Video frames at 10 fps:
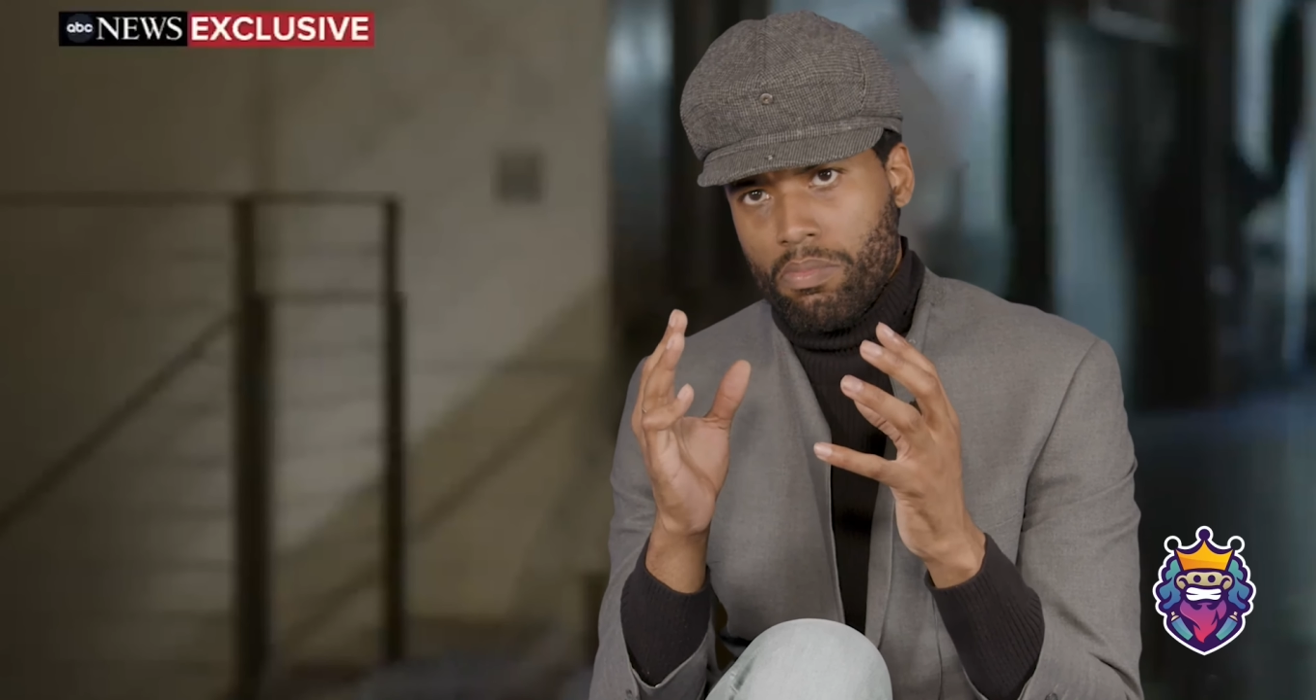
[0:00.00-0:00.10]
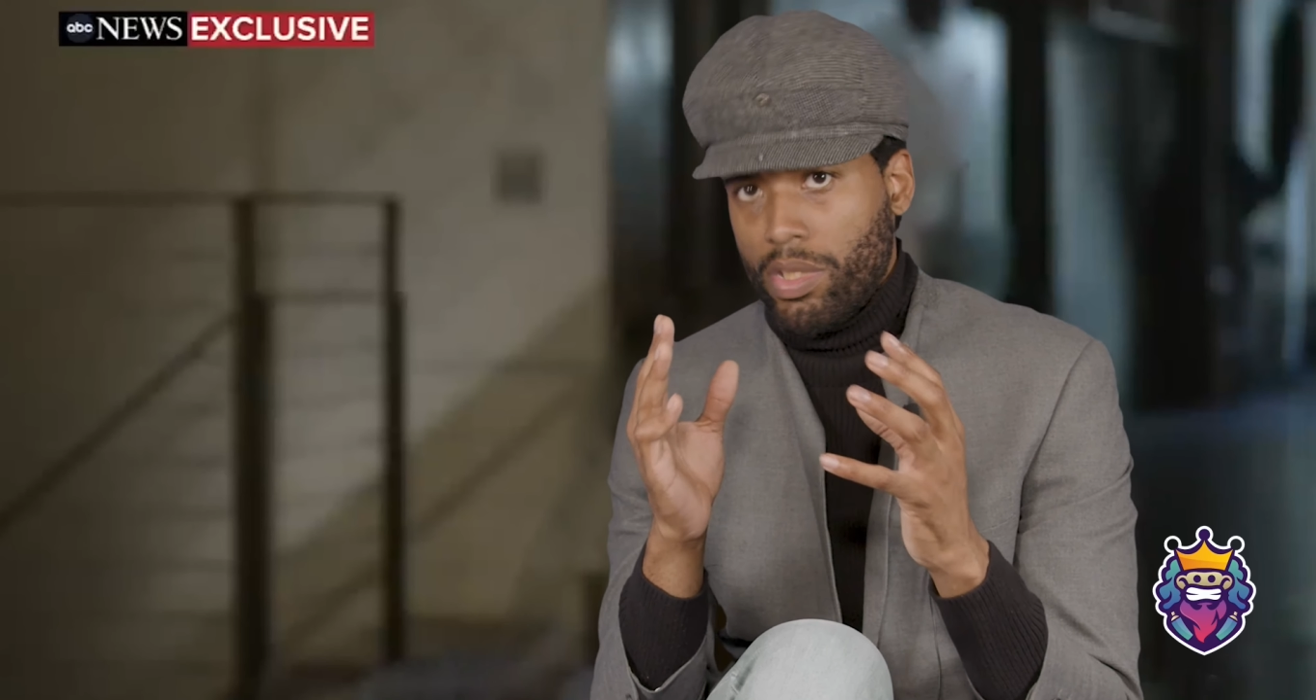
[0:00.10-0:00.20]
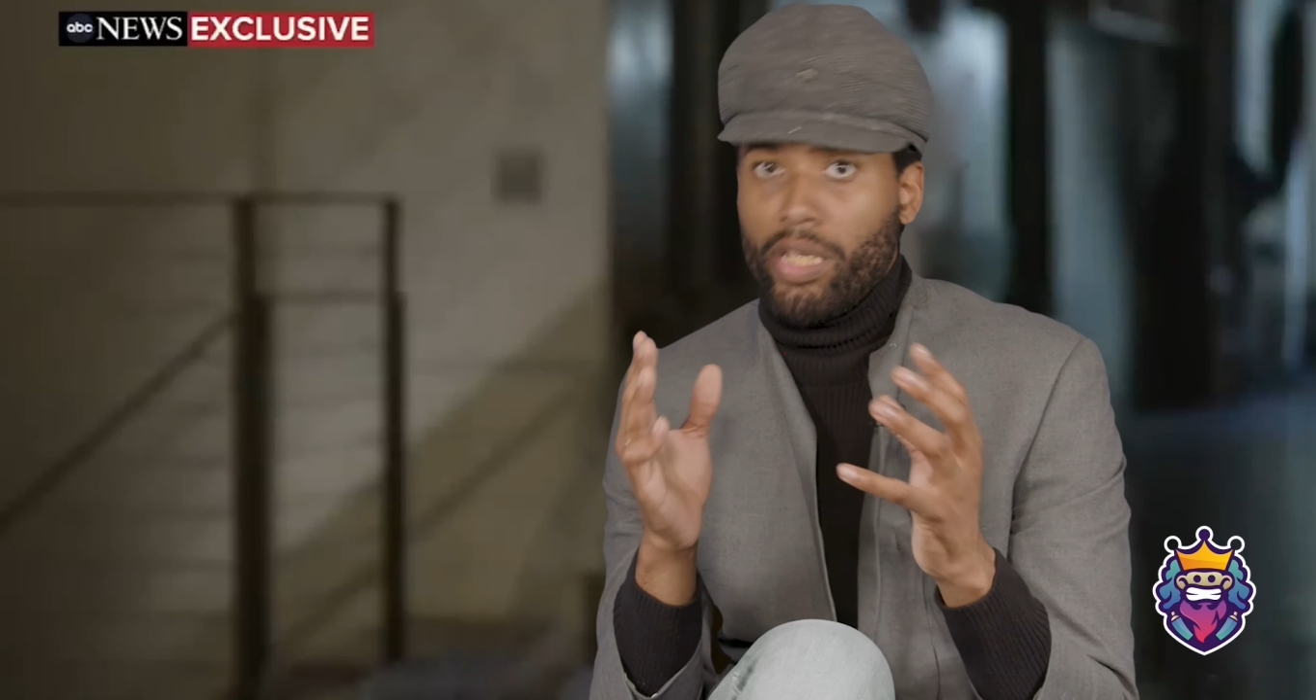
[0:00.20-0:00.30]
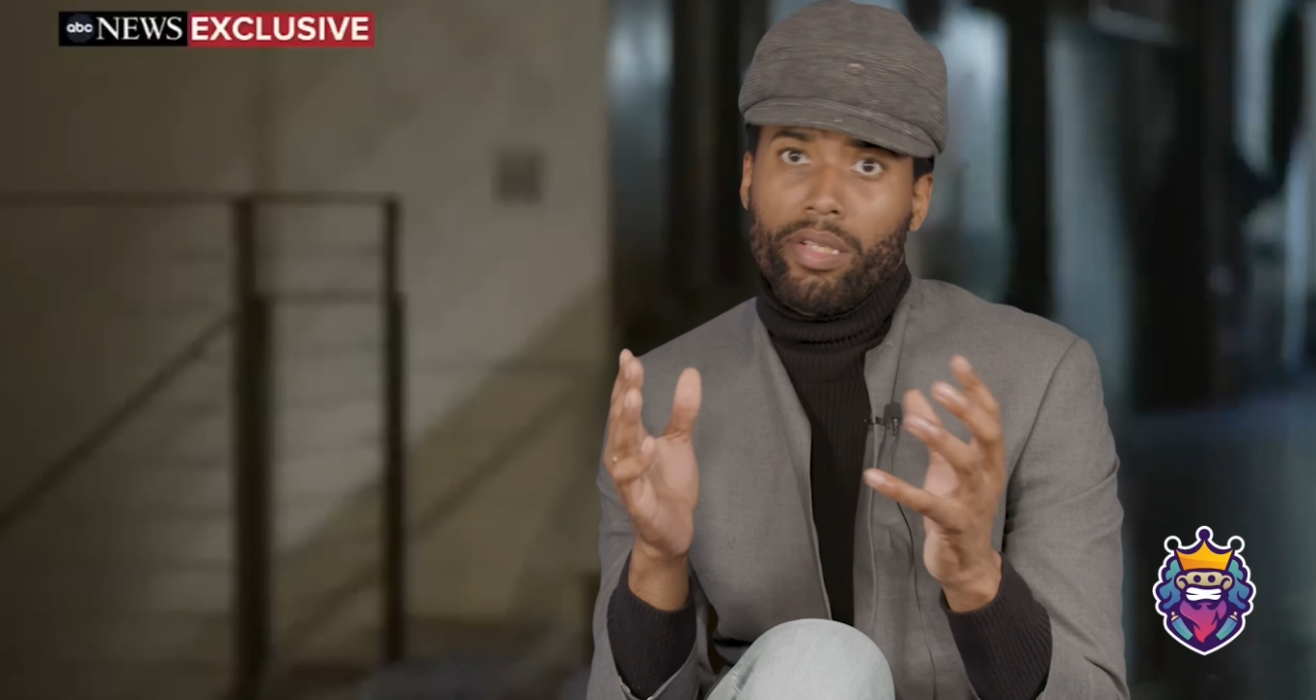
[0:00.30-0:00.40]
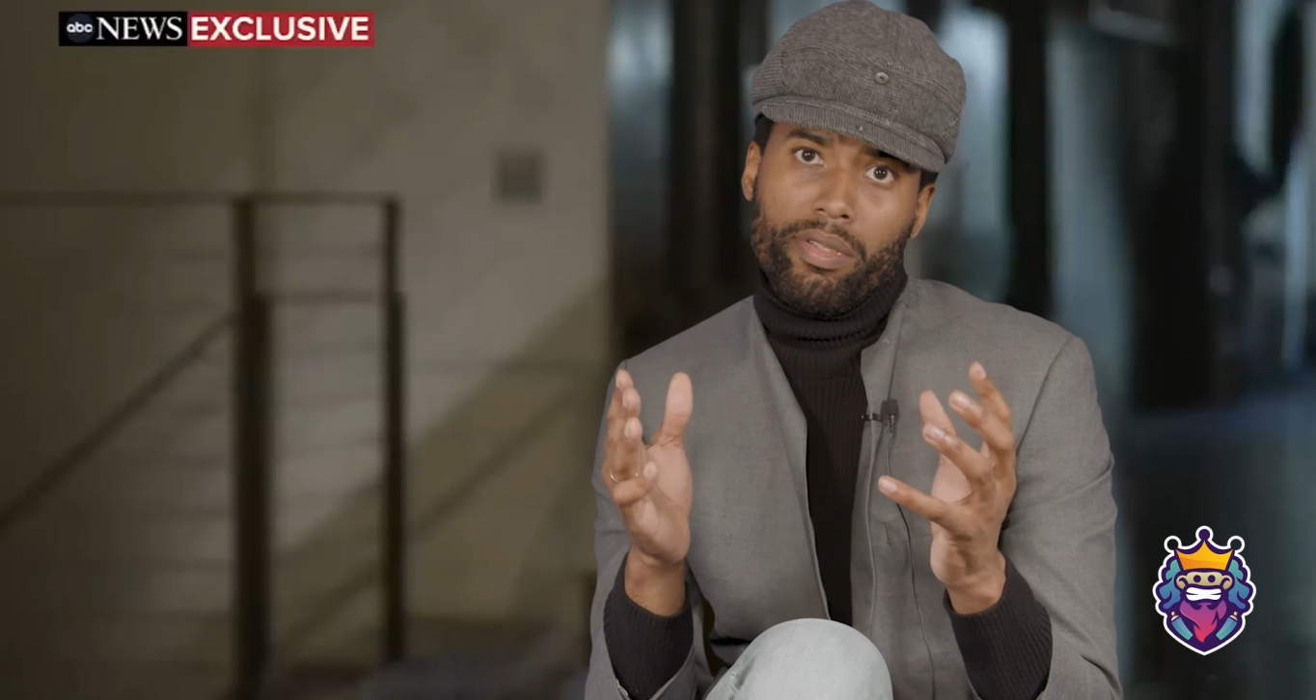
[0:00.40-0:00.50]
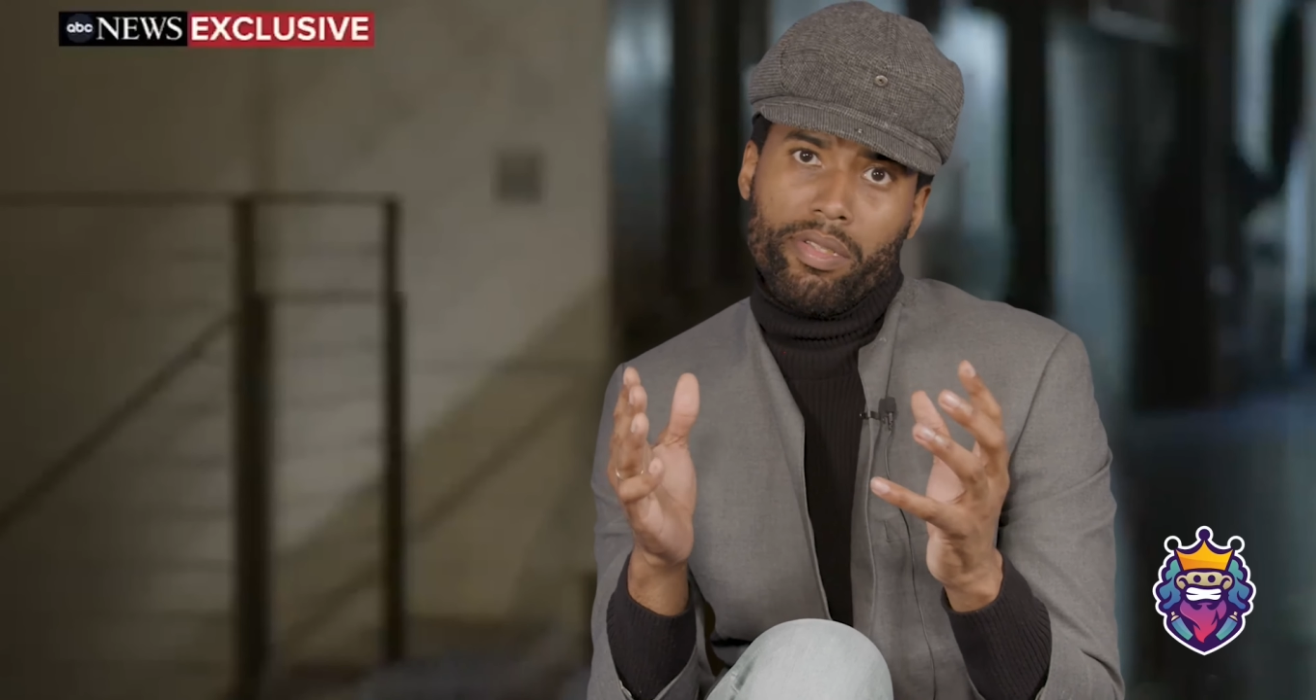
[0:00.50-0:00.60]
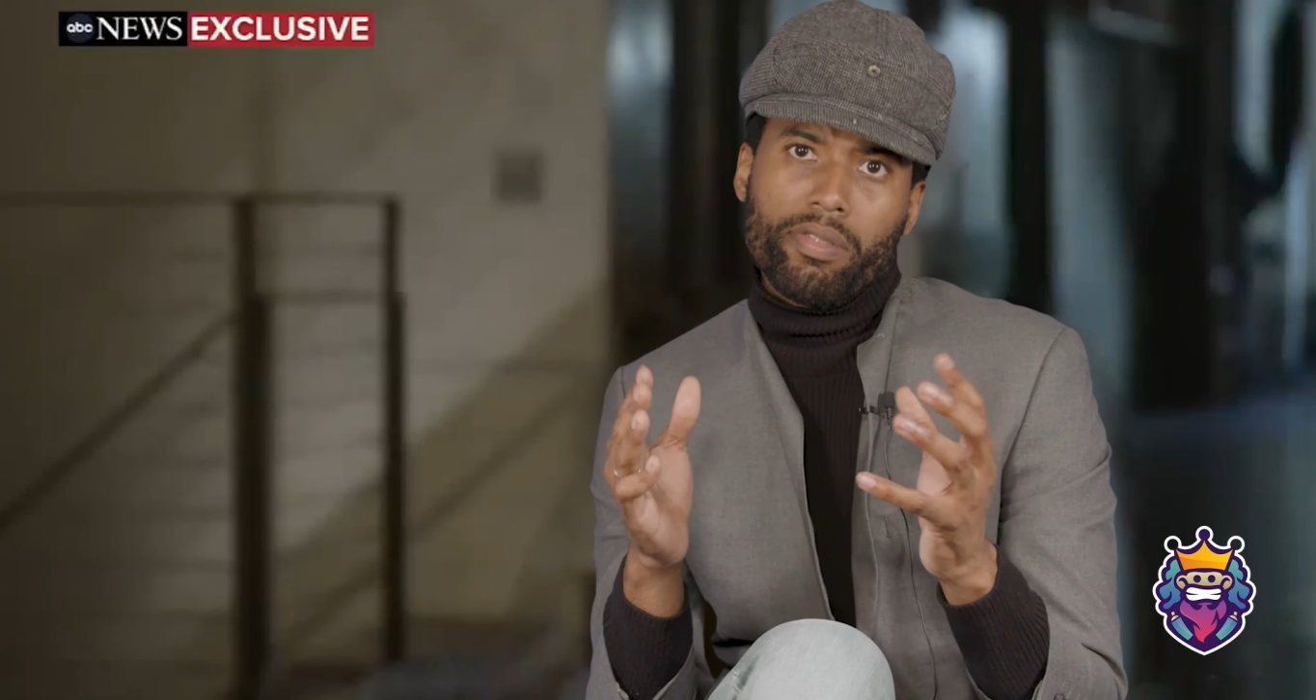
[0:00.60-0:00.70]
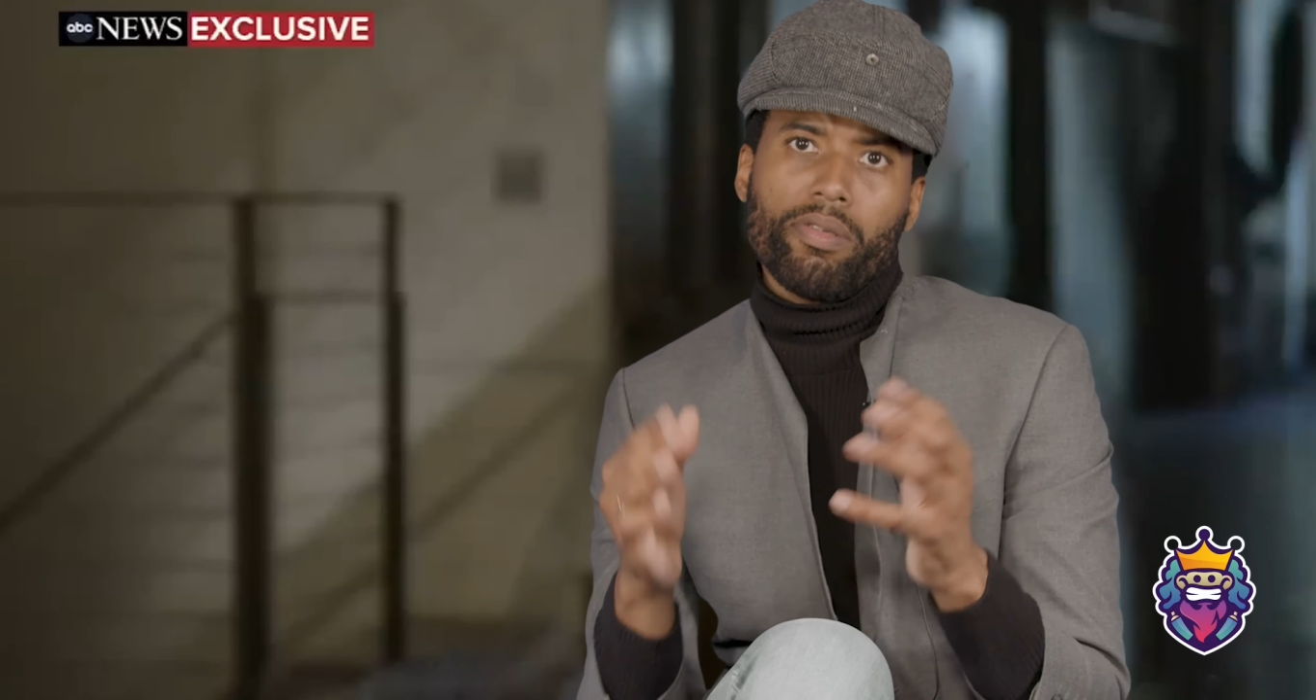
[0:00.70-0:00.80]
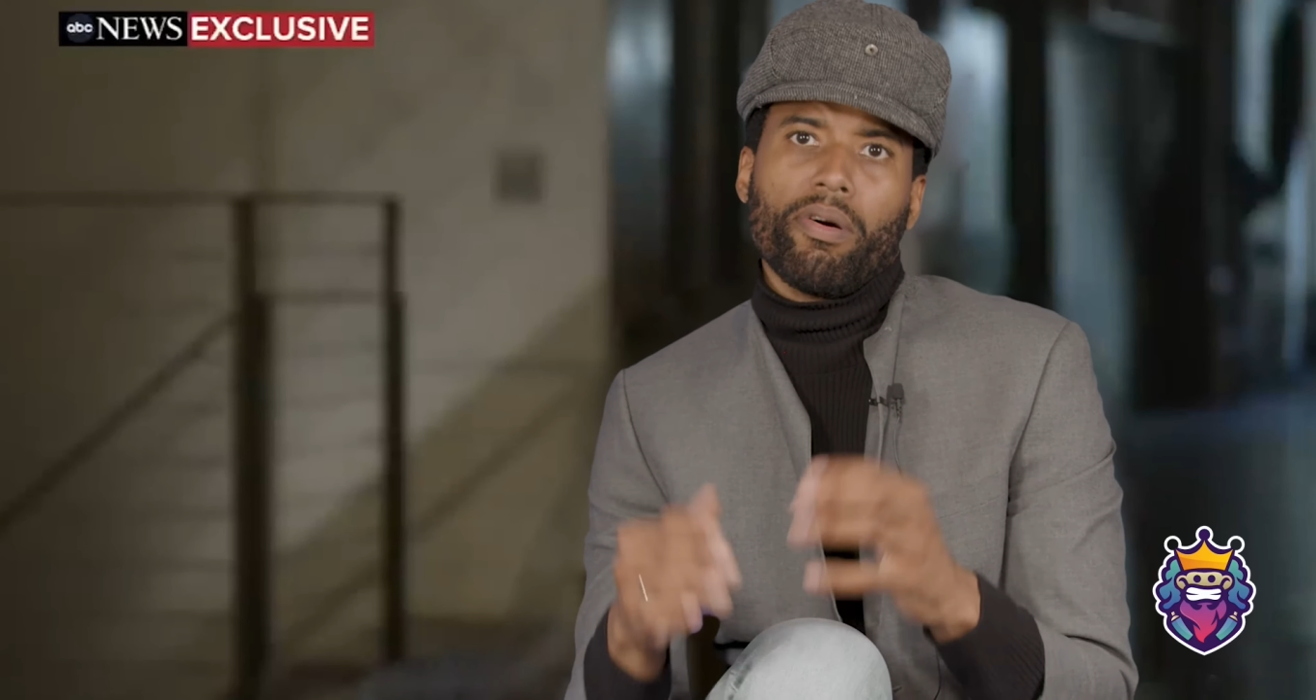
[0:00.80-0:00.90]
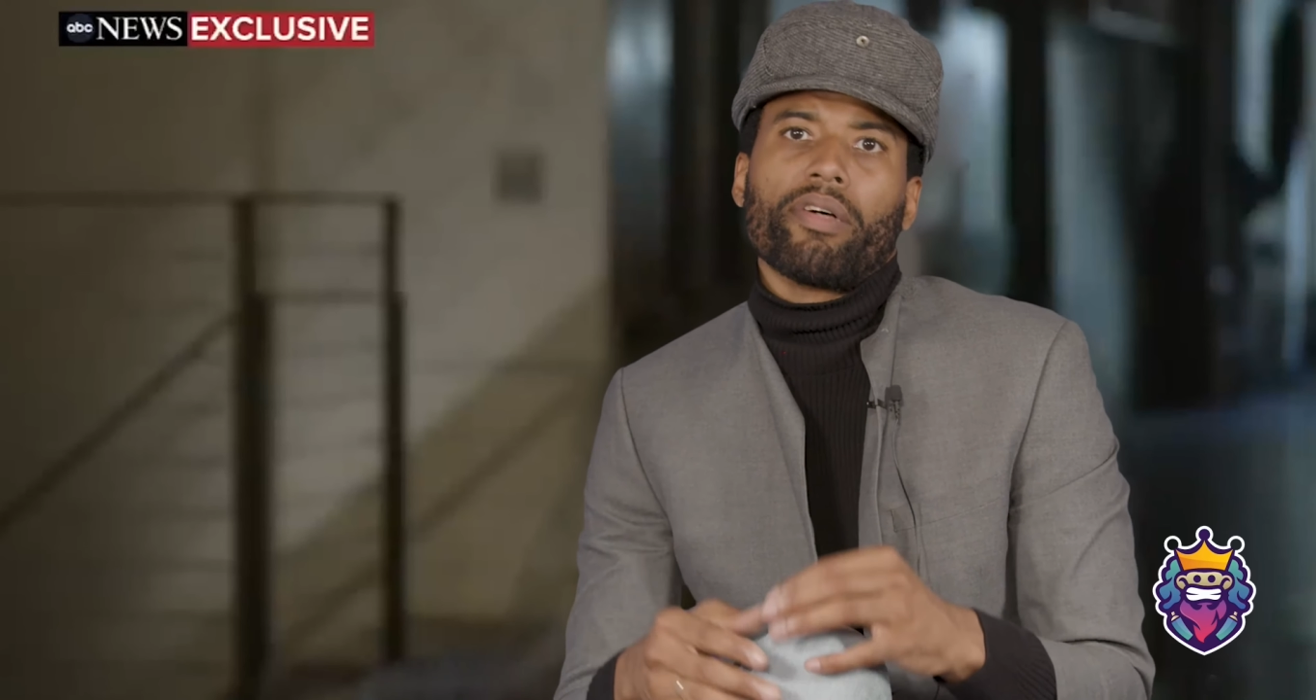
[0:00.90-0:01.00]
leaders, you know,